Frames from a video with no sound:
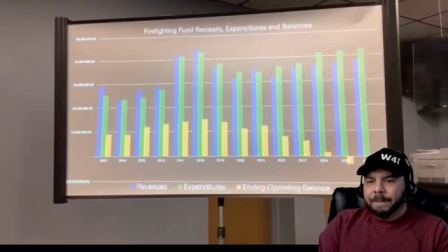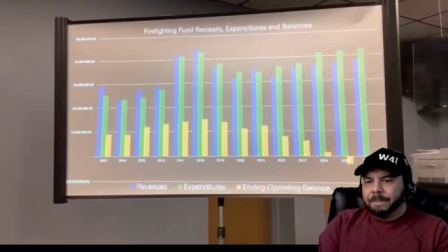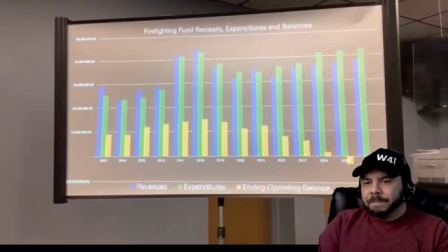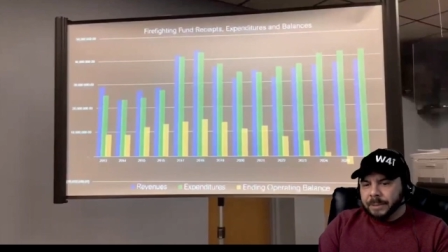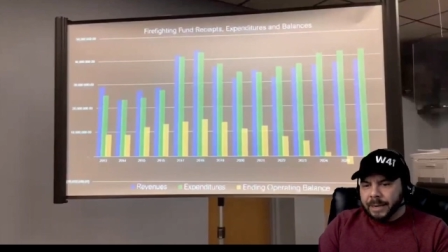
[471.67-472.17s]

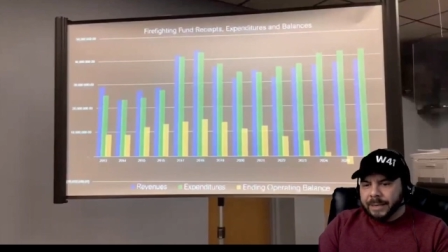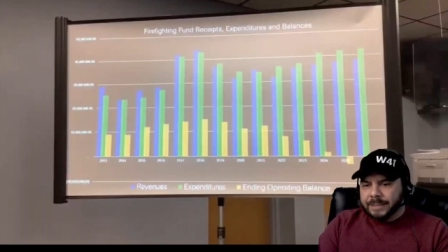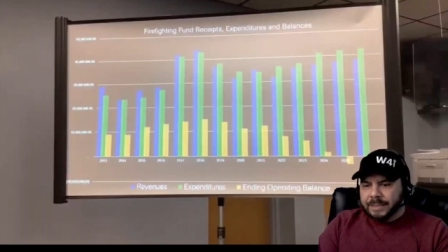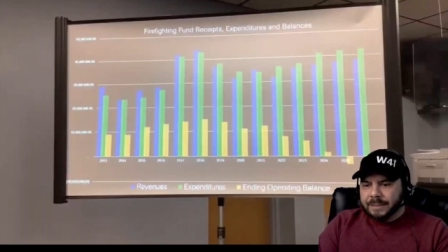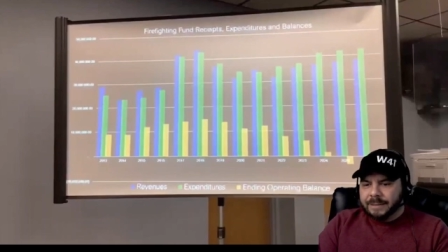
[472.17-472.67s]

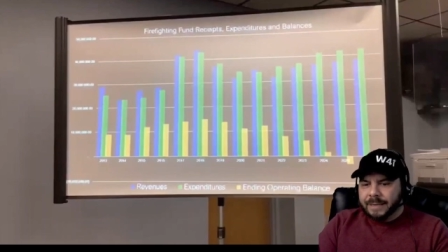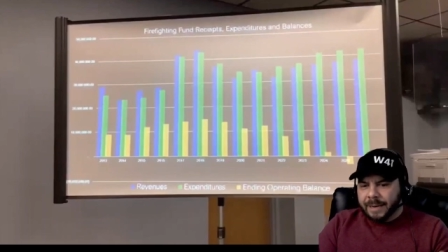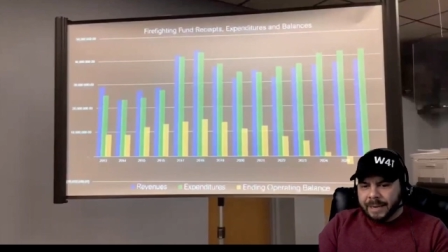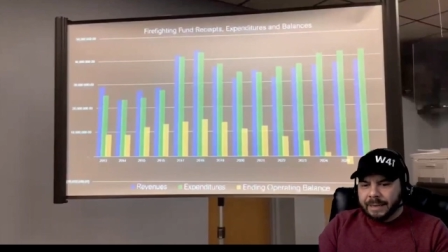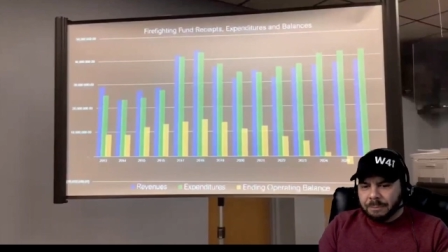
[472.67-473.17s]
but
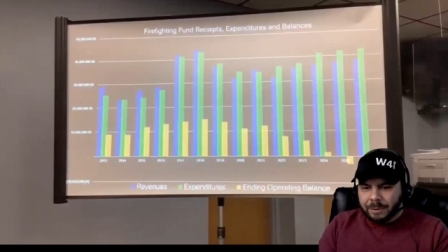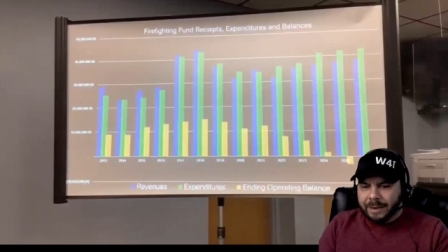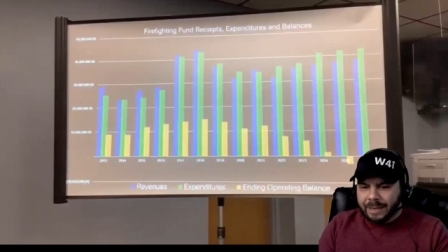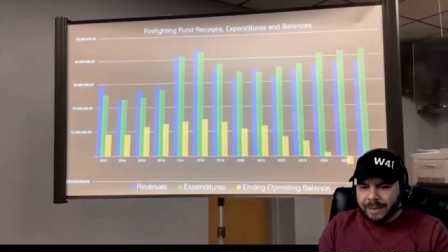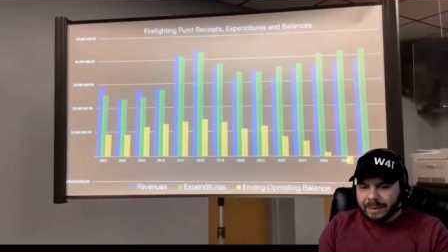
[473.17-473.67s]
it is what
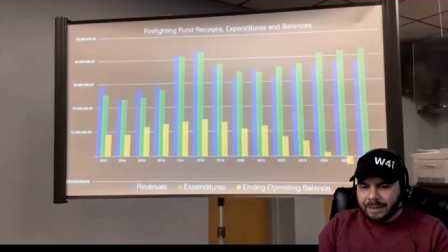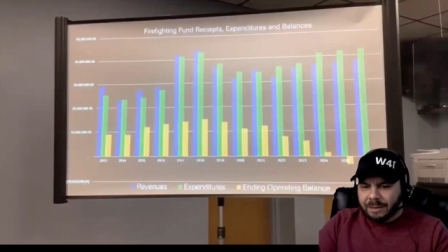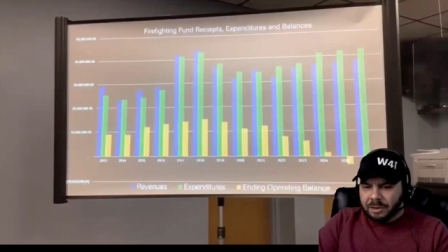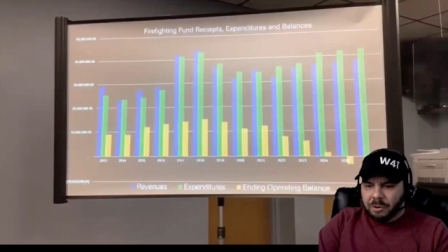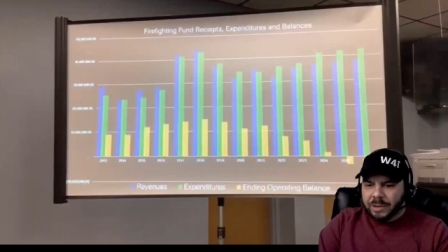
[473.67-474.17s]
it
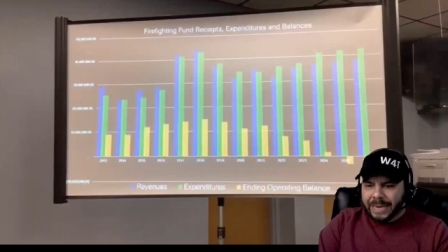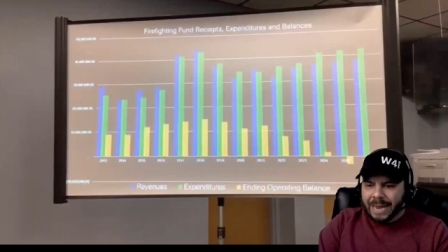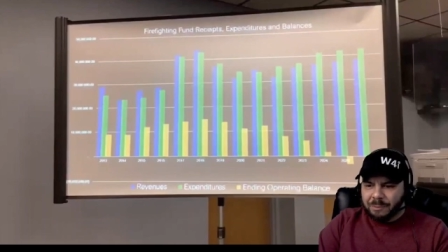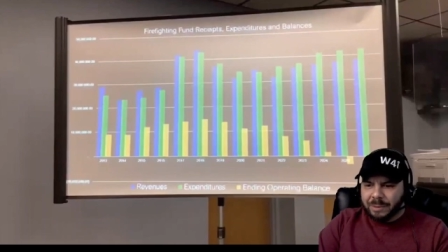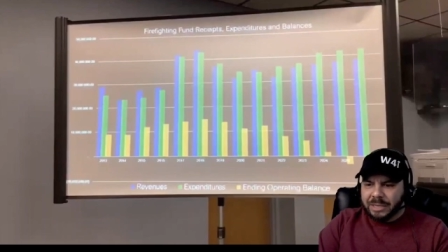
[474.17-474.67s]
is. You
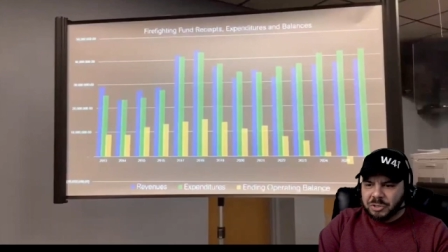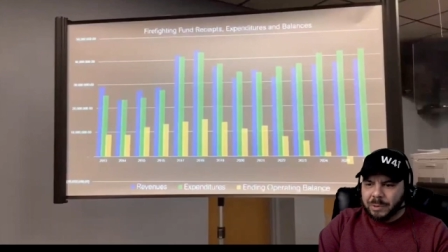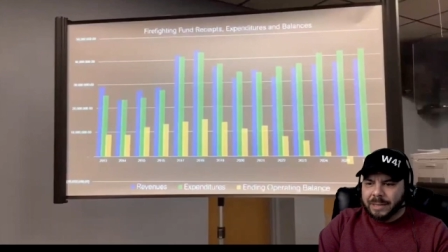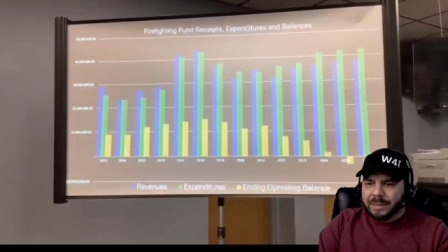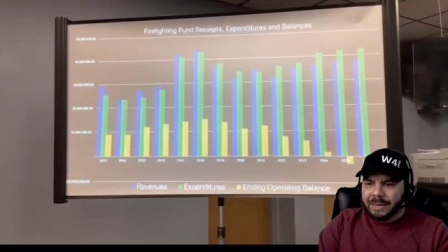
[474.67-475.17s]
can't really do
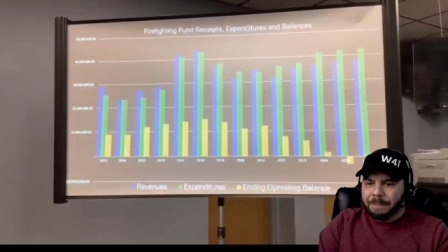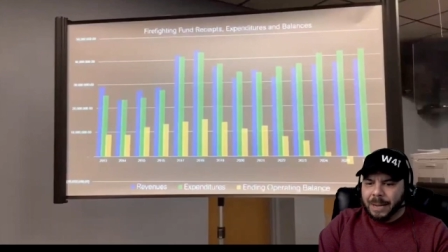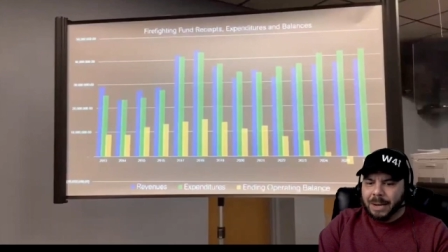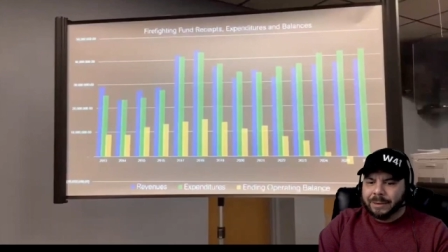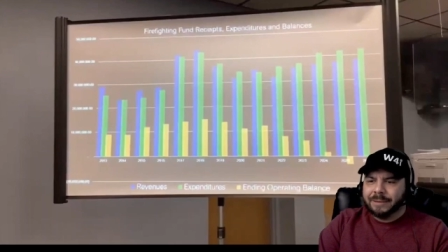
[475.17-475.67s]
anything
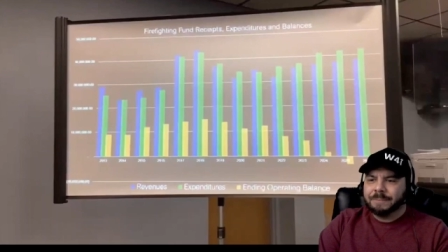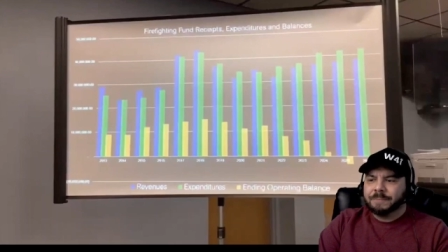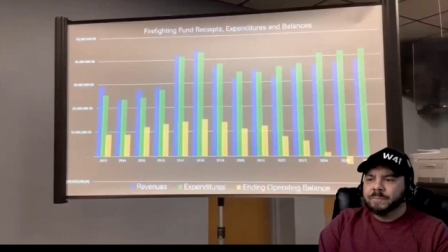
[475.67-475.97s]
about it.